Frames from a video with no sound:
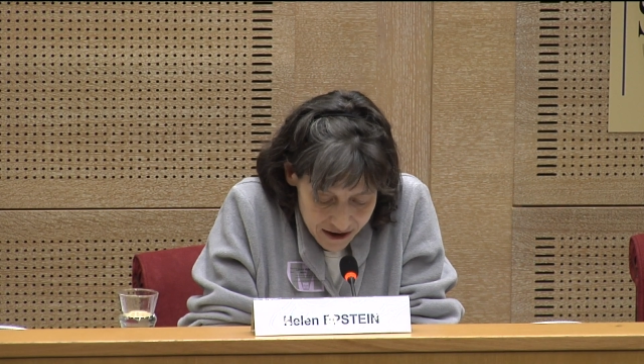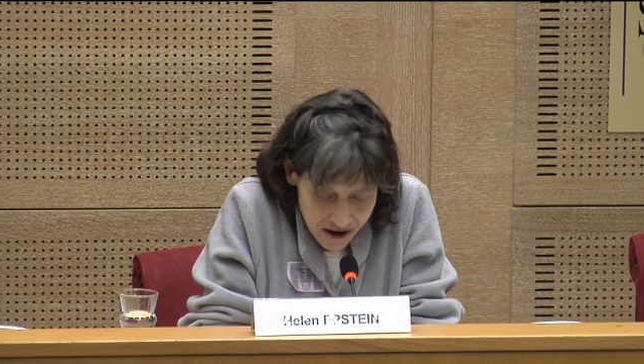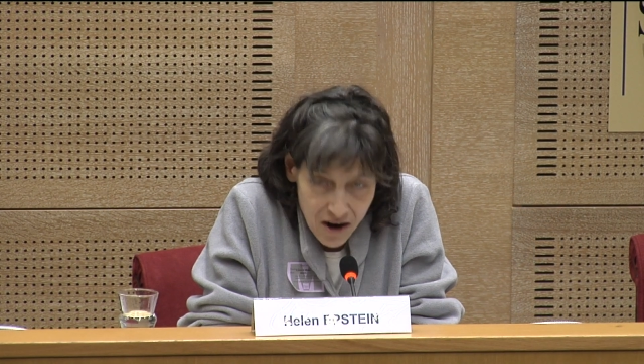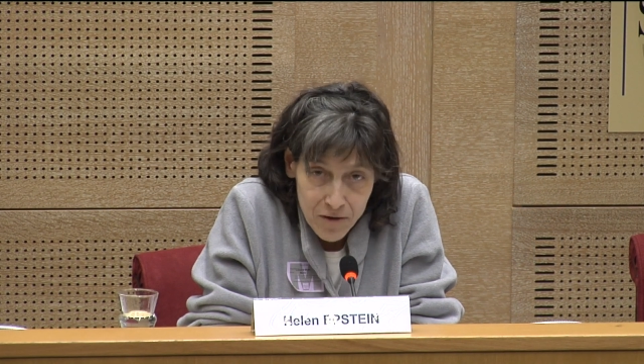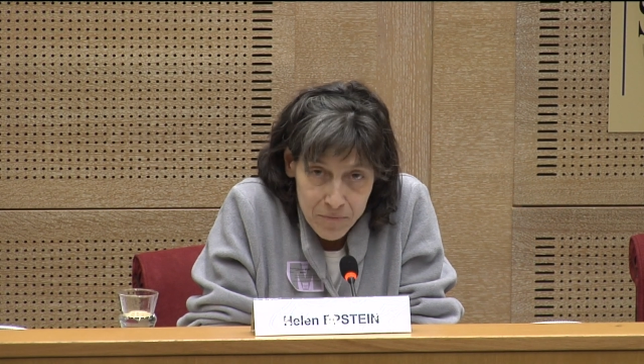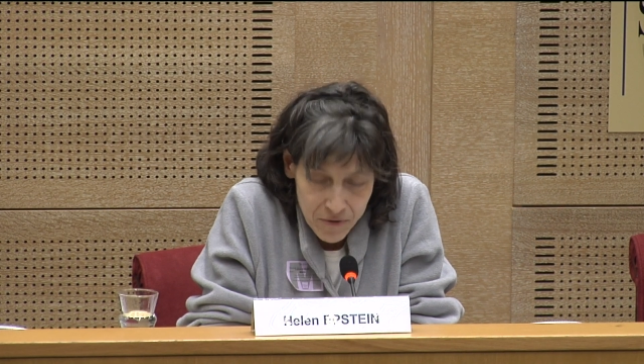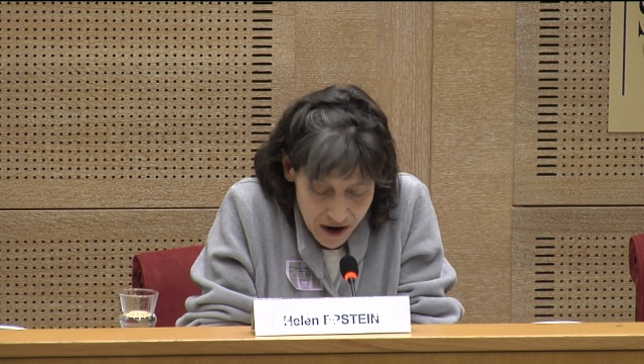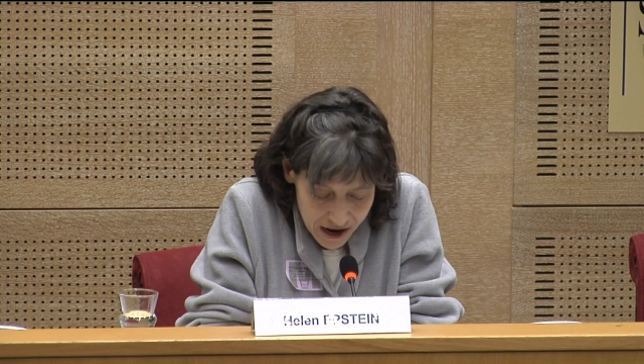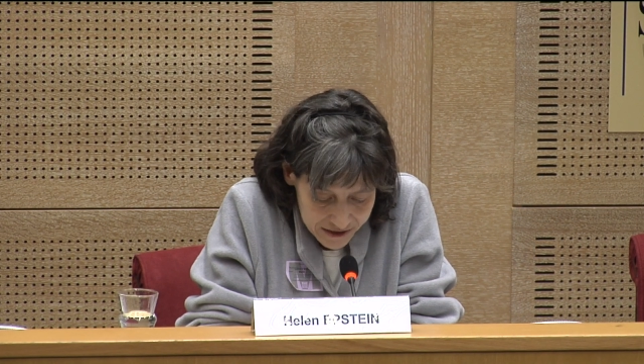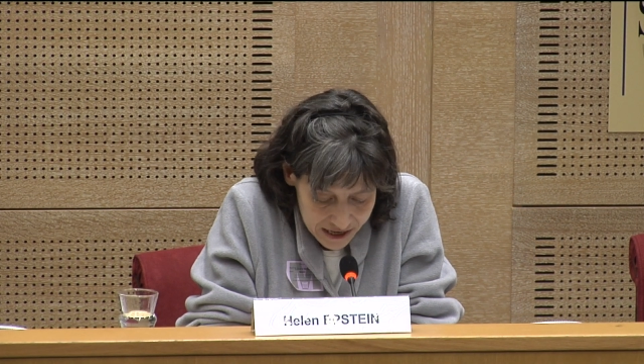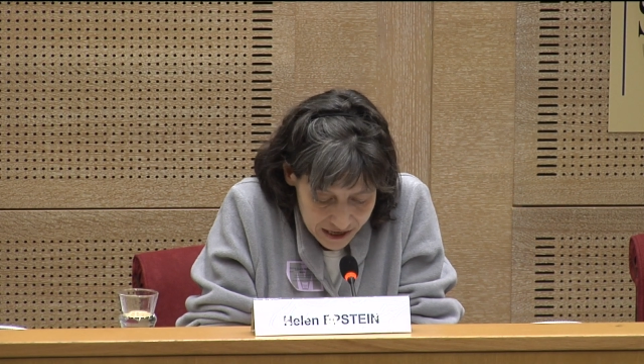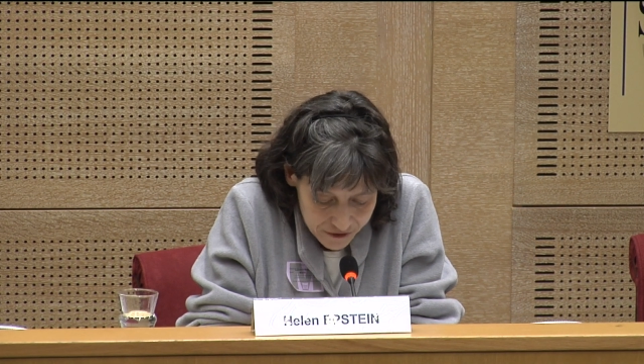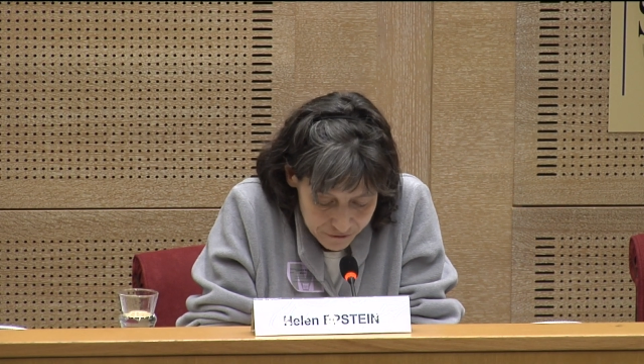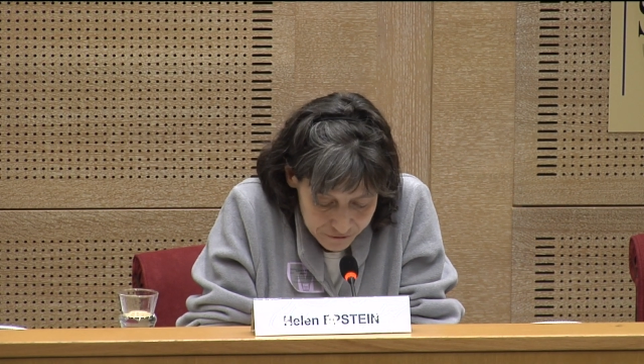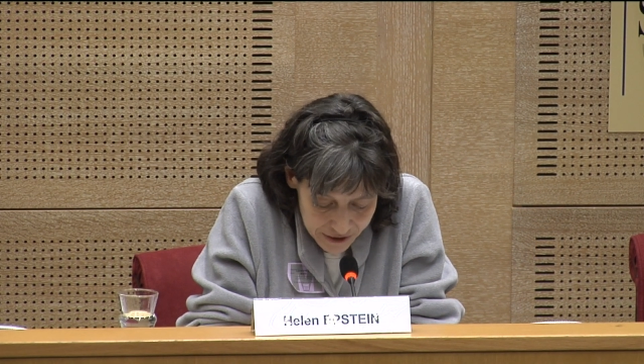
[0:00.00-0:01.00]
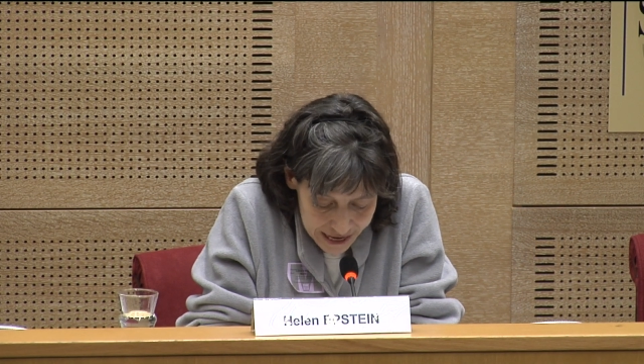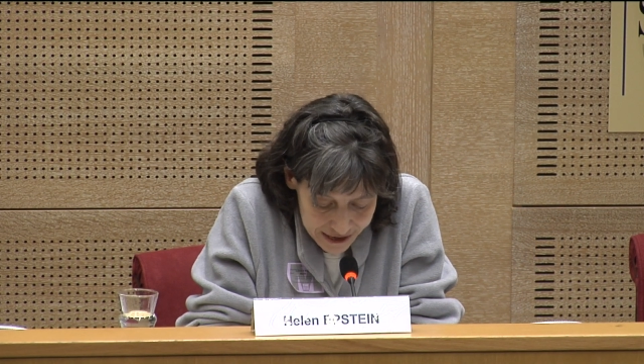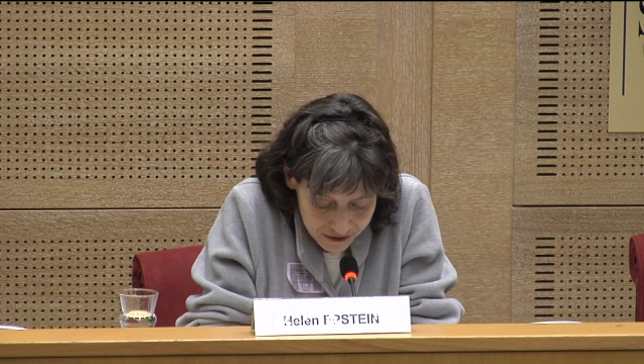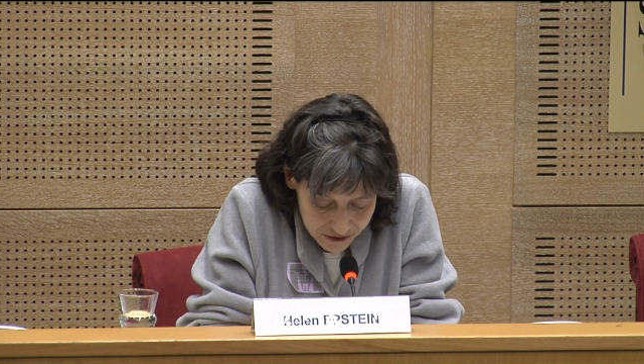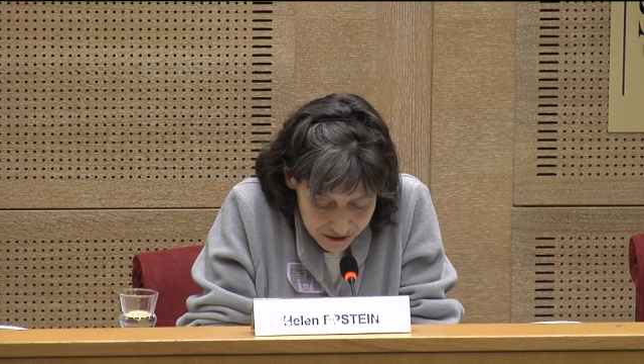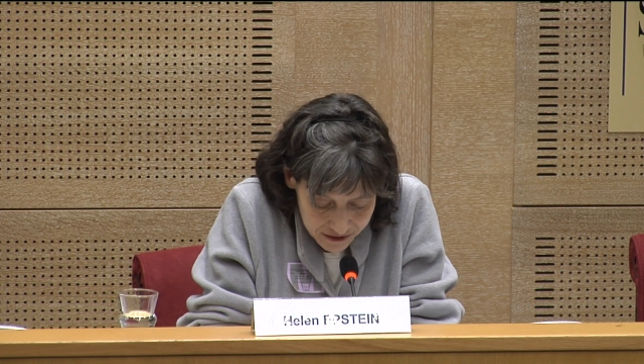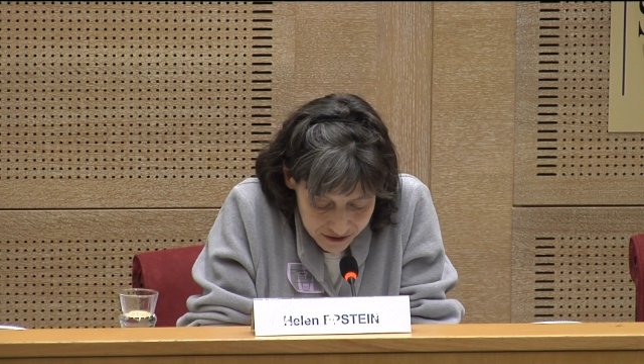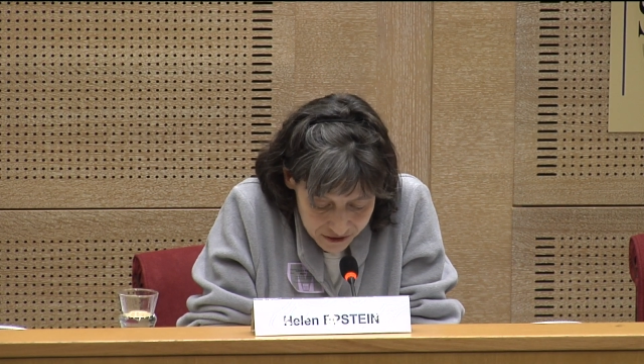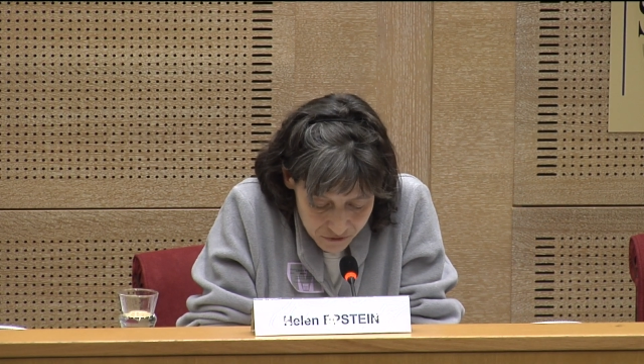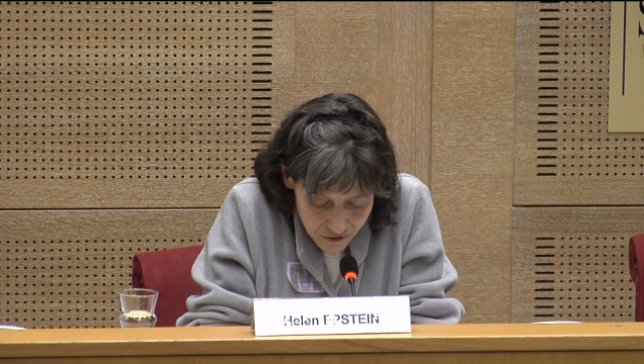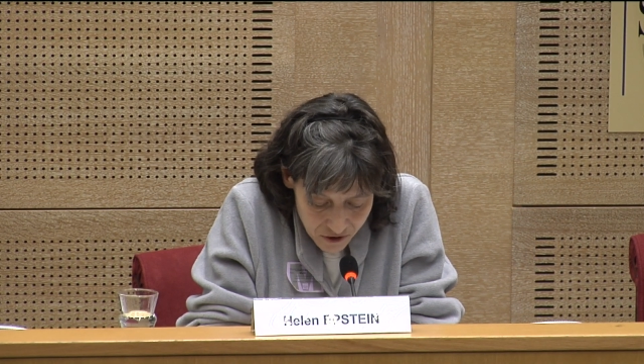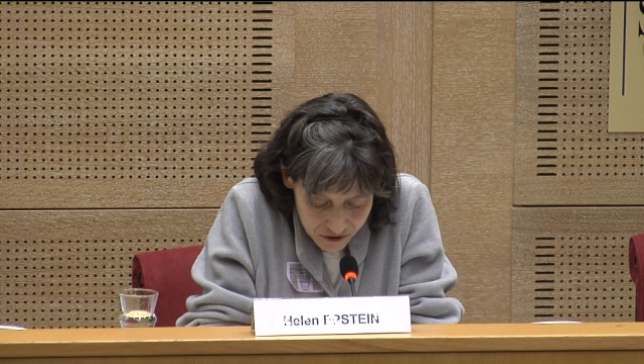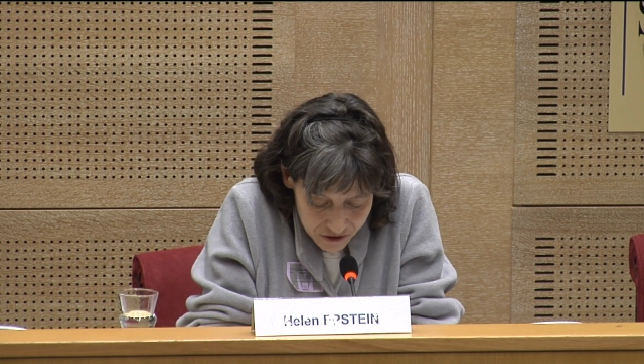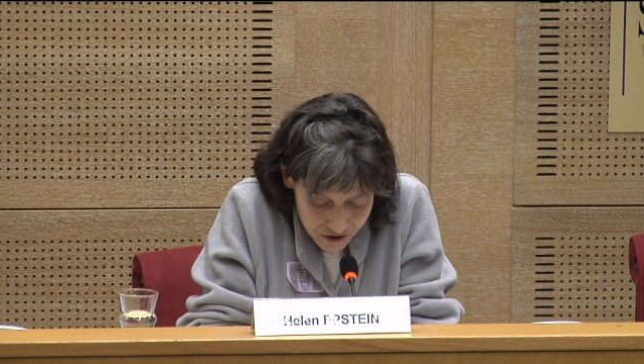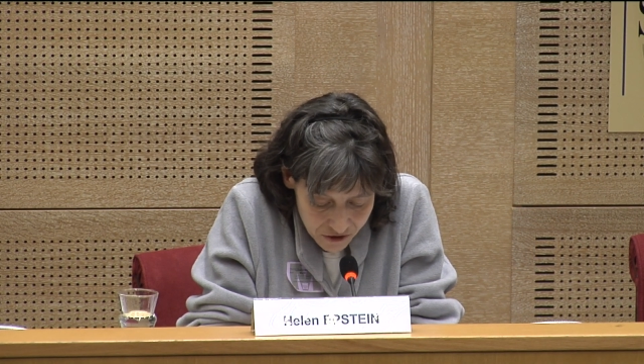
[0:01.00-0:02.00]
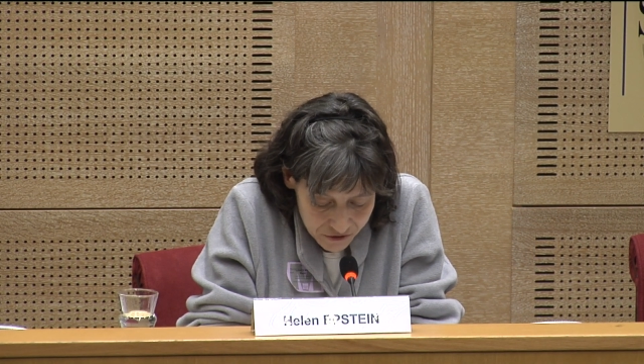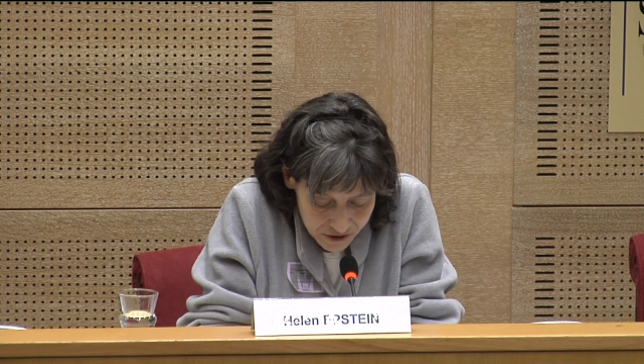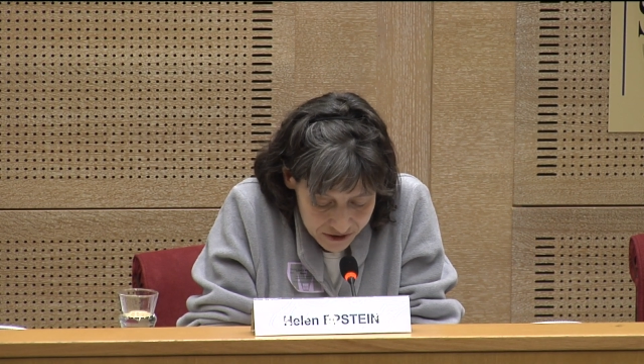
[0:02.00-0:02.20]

Our project failed. As you all know,